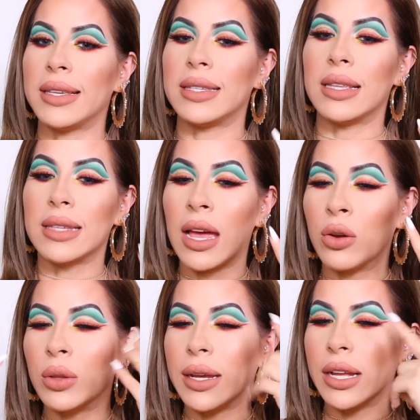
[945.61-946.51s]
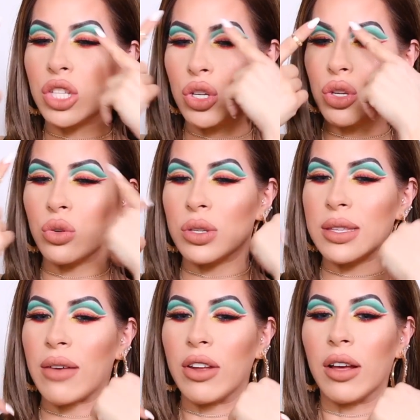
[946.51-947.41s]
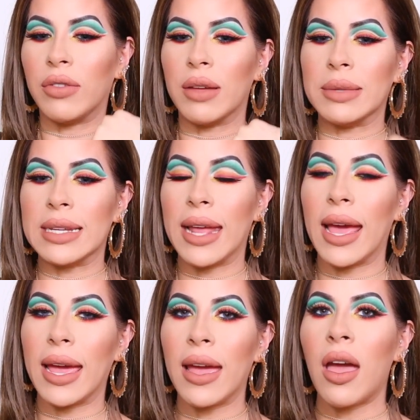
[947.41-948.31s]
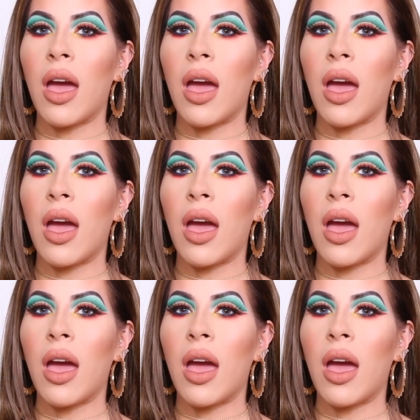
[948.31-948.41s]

since I only got to use seven of them today.